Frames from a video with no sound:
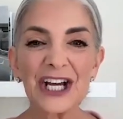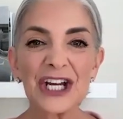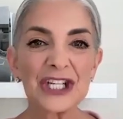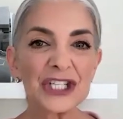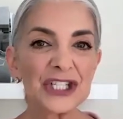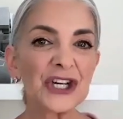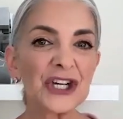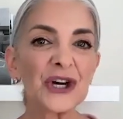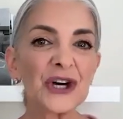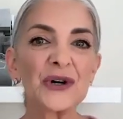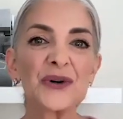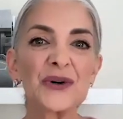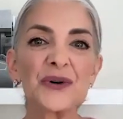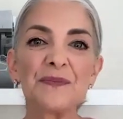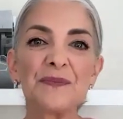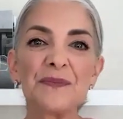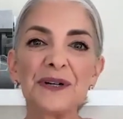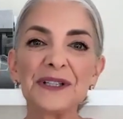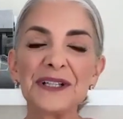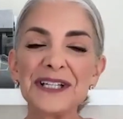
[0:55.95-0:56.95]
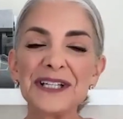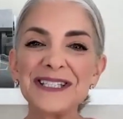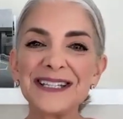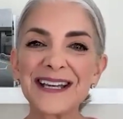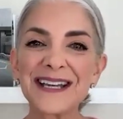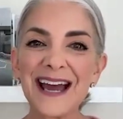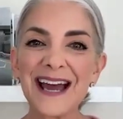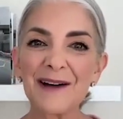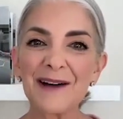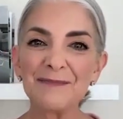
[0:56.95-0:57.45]
So, Melissa
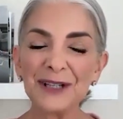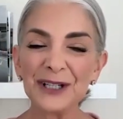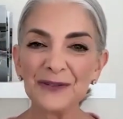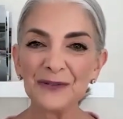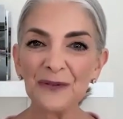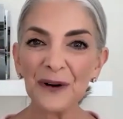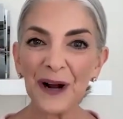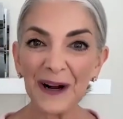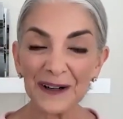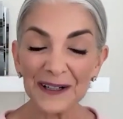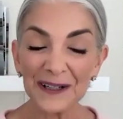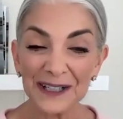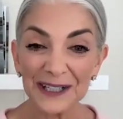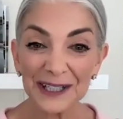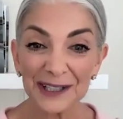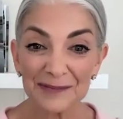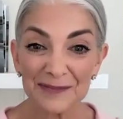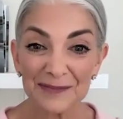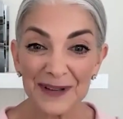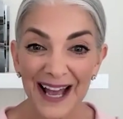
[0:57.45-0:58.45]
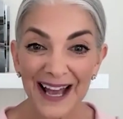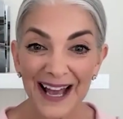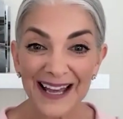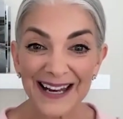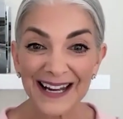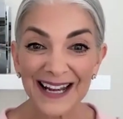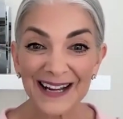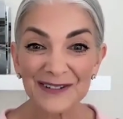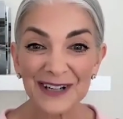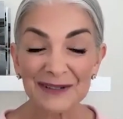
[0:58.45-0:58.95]
Kaplan, welcome.
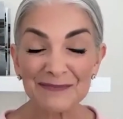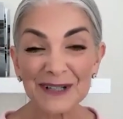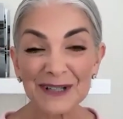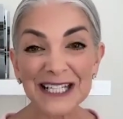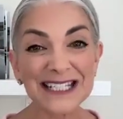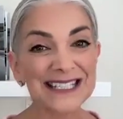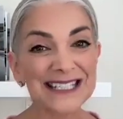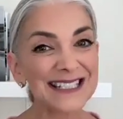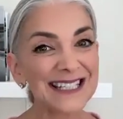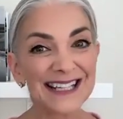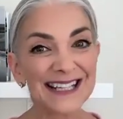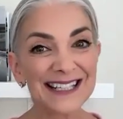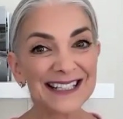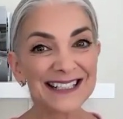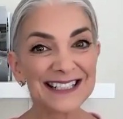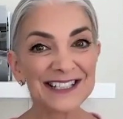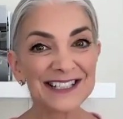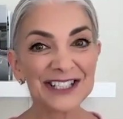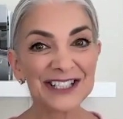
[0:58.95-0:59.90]
And I'm excited to